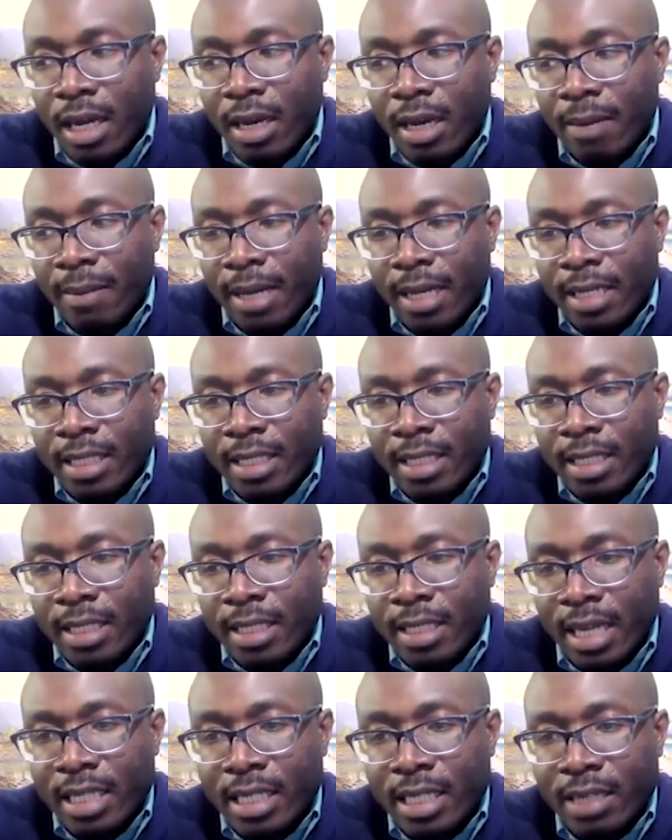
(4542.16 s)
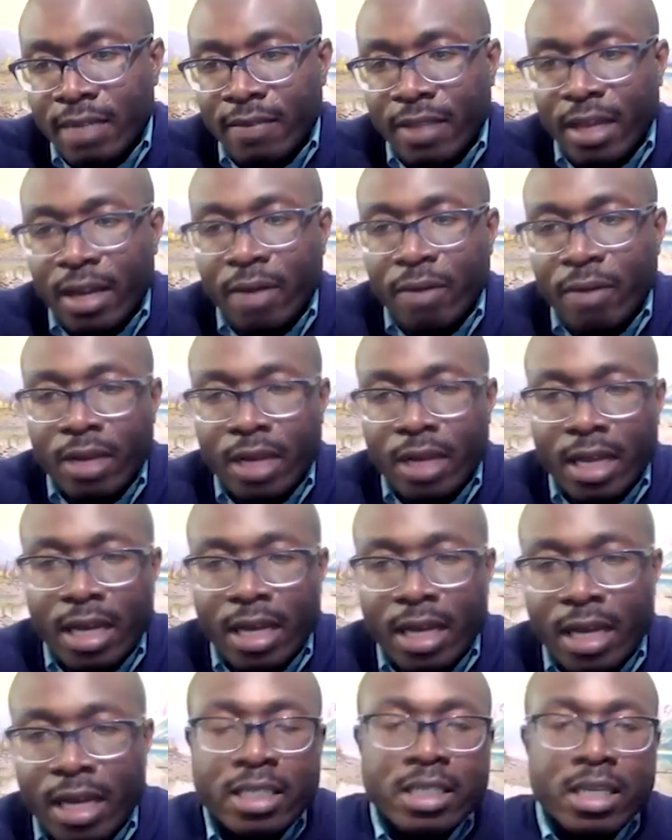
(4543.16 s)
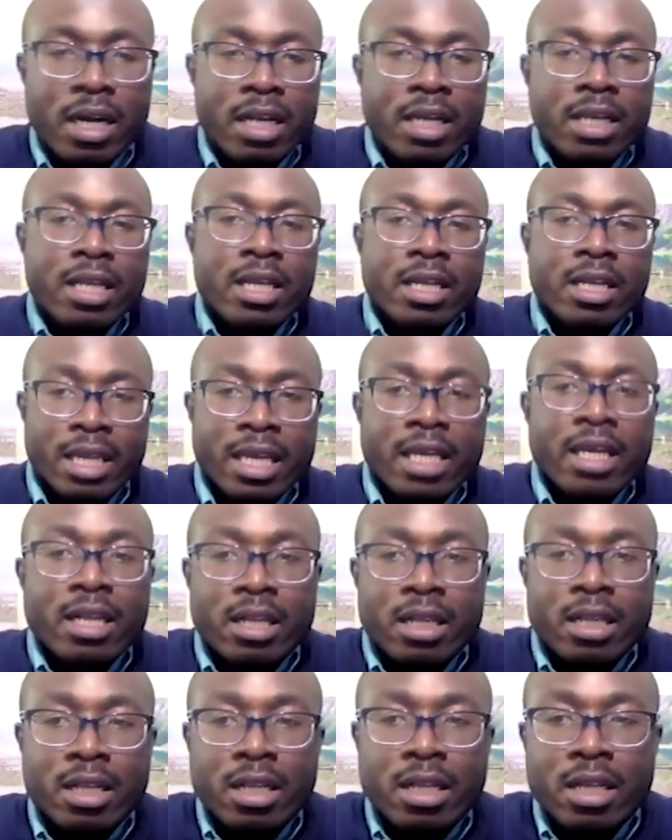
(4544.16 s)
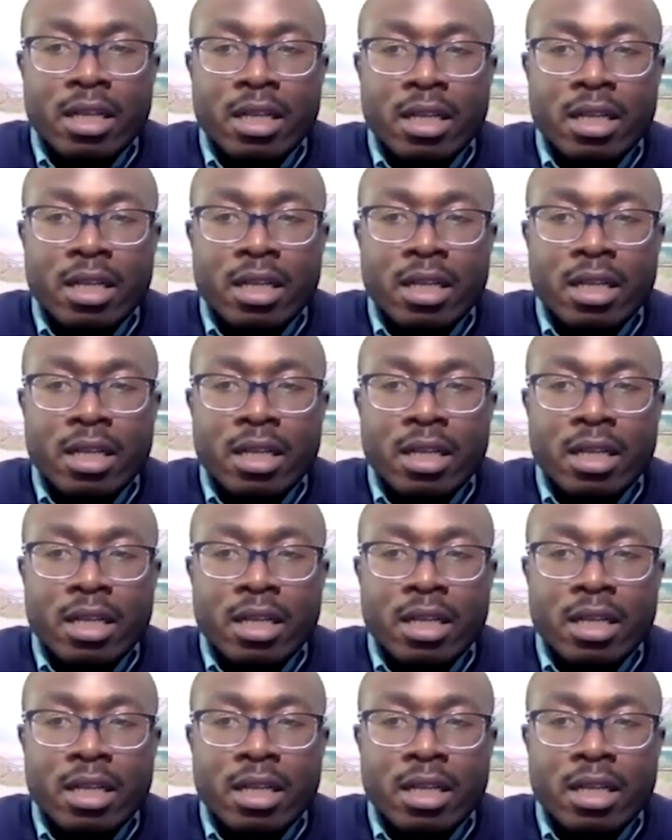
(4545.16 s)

um, as an additive that relies on nickel.